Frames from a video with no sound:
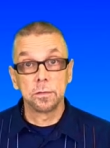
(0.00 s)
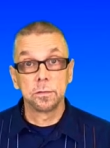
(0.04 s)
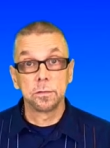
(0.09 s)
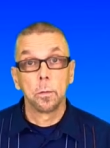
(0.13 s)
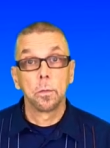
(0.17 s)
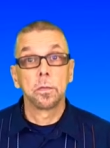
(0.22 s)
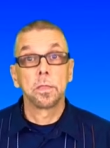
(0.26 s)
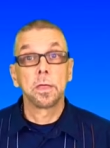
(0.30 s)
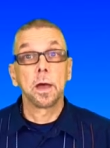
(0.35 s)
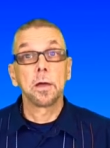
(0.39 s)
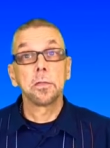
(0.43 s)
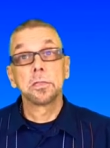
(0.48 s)

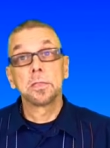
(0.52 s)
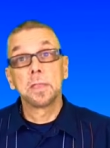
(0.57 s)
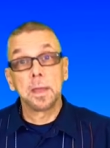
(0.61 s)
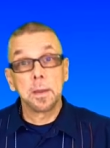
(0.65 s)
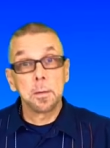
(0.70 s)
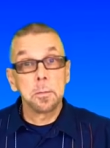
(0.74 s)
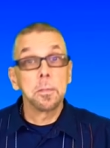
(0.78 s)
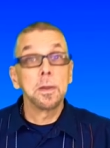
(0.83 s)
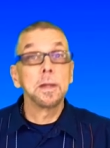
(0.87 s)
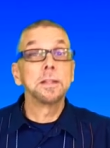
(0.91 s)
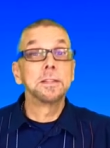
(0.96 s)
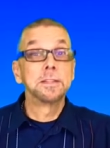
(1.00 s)
Without
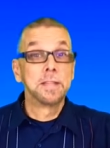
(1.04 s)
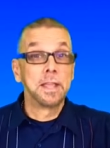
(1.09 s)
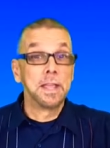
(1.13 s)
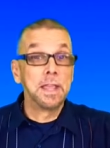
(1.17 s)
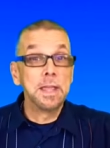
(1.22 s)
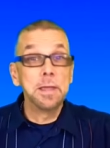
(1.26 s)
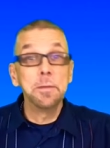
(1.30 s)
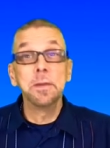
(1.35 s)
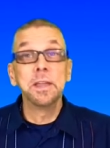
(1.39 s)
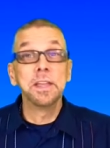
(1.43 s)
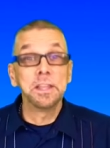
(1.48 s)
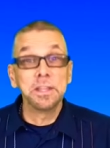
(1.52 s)
them
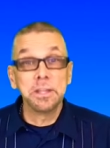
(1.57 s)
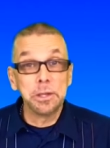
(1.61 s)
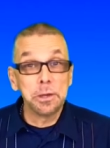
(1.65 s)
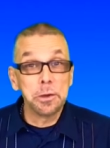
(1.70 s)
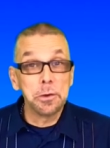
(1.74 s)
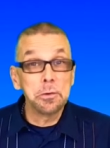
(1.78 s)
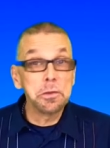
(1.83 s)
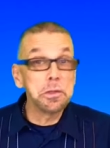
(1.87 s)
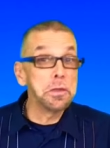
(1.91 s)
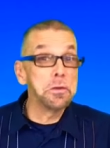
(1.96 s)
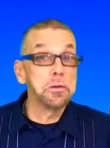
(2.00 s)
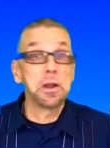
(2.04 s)
deeming you,
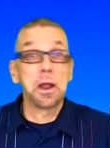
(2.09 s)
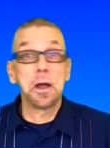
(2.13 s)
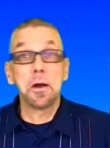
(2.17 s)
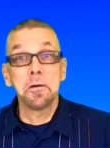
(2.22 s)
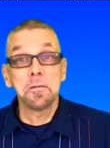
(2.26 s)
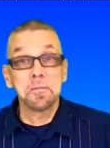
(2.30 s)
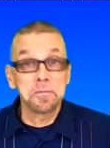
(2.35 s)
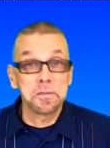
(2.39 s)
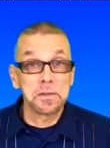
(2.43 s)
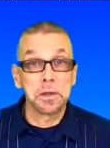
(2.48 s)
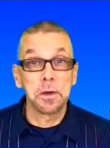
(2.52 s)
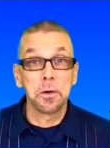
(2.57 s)
you
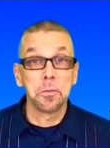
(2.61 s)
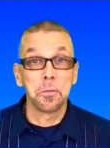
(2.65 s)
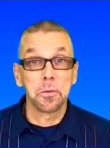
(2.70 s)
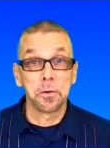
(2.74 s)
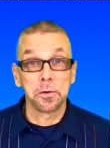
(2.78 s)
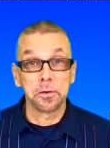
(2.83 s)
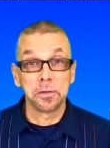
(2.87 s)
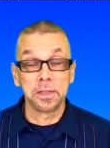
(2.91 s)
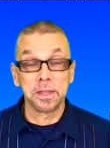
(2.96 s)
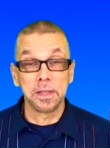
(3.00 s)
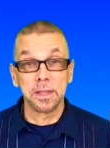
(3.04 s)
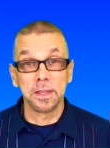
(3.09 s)
don't feel
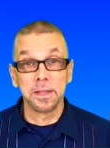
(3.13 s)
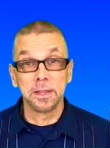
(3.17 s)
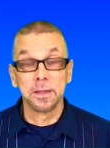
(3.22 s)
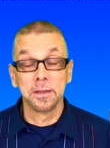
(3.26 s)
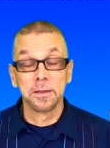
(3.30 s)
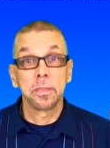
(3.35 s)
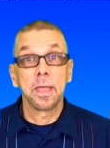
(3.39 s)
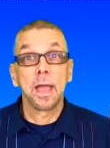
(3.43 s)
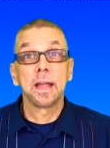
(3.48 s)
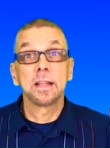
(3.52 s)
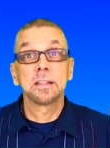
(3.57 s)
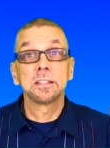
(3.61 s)
worthy.
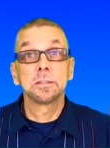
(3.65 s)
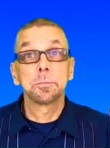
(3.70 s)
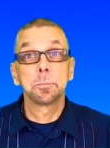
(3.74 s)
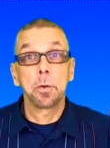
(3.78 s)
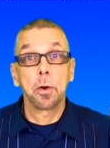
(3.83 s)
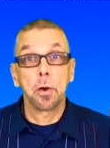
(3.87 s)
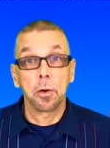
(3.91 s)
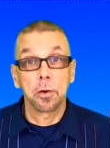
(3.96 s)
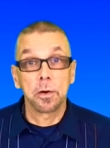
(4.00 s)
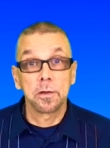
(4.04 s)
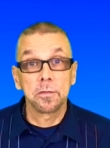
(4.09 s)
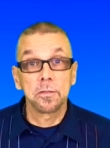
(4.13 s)
That's
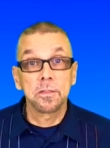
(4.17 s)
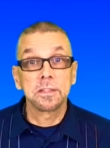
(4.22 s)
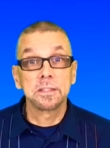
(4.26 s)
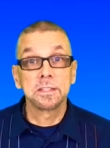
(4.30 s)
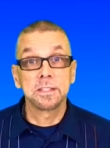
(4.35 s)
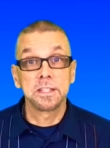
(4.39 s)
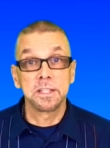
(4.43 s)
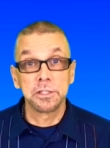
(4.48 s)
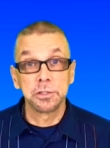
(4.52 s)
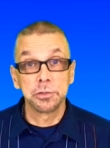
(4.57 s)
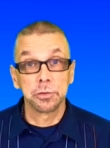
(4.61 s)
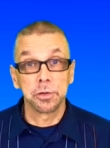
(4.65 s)
part of the
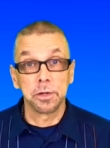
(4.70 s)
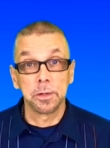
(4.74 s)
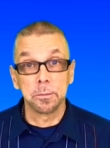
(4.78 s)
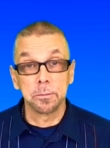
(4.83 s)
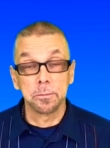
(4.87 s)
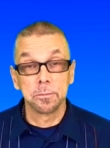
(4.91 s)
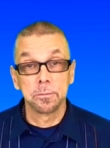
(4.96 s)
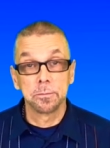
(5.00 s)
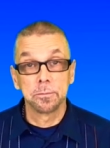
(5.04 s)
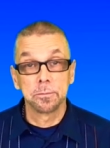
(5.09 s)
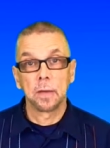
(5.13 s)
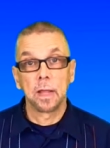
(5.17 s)
syndrome.
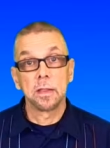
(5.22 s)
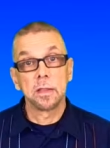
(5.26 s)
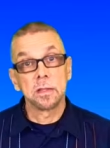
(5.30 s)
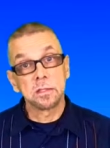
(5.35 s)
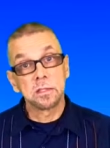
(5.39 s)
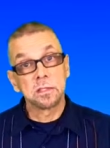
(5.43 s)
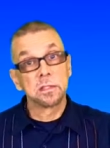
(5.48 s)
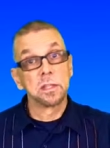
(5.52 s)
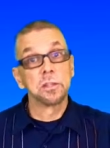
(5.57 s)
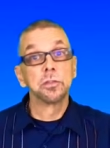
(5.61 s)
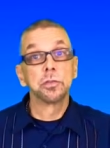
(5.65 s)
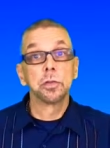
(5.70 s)
And the
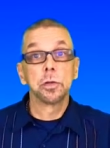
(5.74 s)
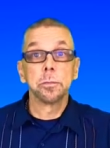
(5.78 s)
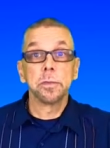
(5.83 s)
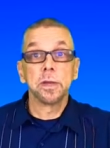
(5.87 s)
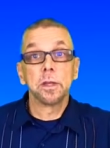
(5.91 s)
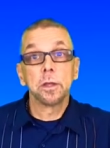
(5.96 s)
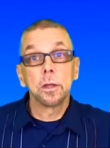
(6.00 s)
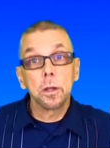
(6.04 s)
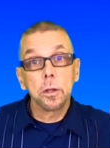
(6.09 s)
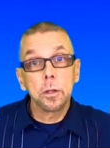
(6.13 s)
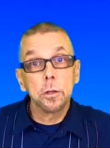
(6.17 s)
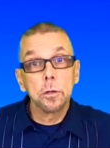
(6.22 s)
syndrome
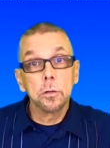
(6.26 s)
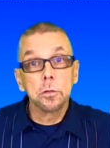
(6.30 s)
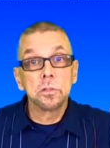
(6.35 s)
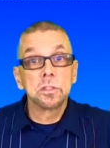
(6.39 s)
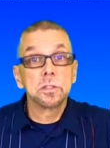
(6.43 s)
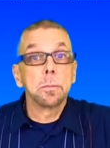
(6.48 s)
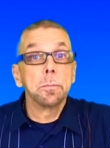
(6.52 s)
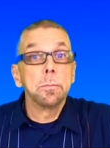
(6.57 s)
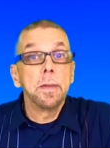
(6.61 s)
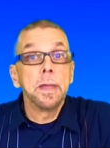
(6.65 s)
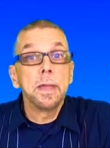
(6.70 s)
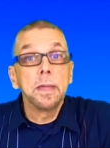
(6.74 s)
includes
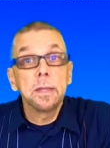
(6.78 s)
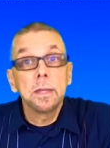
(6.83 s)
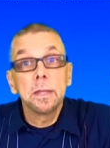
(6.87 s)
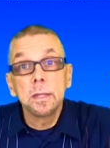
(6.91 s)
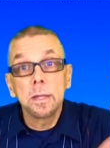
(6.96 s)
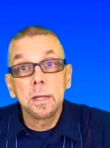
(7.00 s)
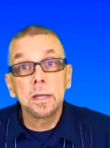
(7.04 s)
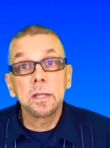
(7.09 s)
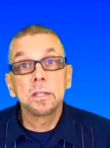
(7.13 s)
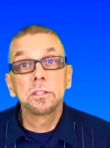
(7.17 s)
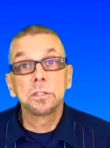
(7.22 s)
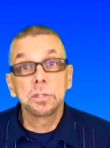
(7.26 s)
making
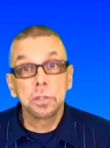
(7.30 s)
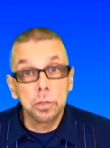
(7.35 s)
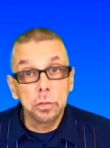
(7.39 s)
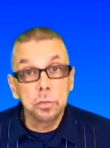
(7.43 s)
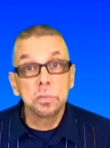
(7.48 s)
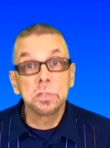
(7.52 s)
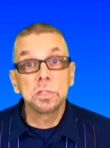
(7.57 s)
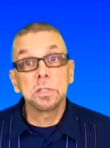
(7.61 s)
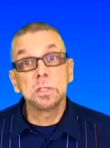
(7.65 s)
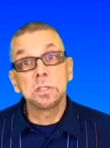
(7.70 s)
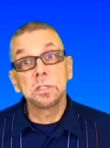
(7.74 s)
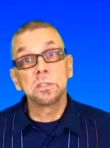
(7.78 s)

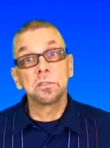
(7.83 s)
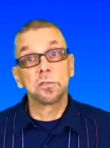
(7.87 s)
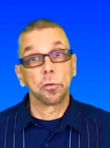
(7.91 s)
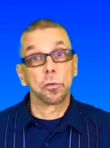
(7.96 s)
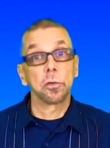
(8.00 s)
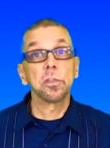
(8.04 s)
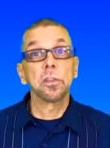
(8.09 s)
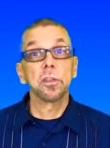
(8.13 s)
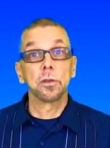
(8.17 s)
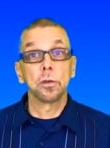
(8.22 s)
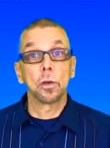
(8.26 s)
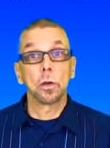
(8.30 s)
excuses for
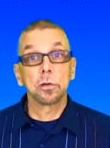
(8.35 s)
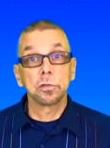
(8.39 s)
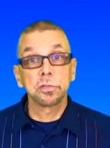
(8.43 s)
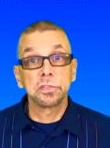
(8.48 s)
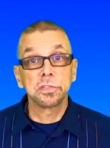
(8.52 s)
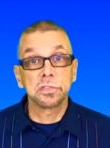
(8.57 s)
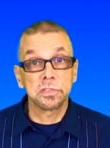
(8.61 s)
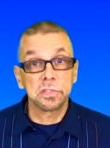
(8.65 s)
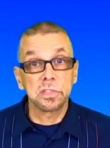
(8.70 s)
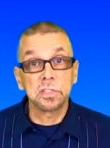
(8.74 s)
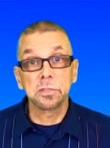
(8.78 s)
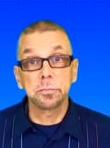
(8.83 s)
the
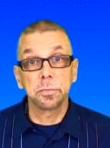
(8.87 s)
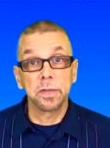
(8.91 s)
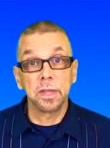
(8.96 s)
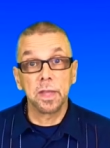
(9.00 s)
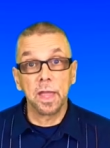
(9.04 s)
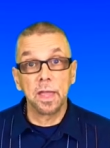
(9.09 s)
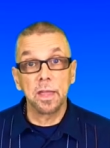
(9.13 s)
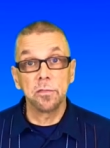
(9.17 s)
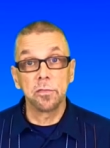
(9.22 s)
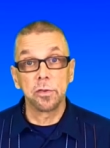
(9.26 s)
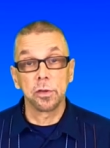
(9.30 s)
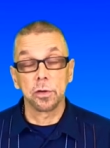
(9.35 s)
narcissist's
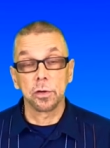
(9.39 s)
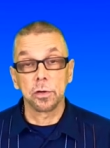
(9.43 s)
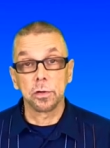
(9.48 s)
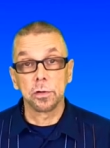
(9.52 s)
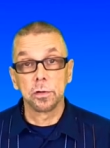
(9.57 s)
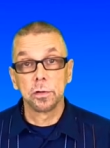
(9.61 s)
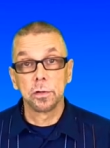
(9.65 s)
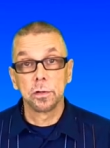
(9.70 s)
behavior.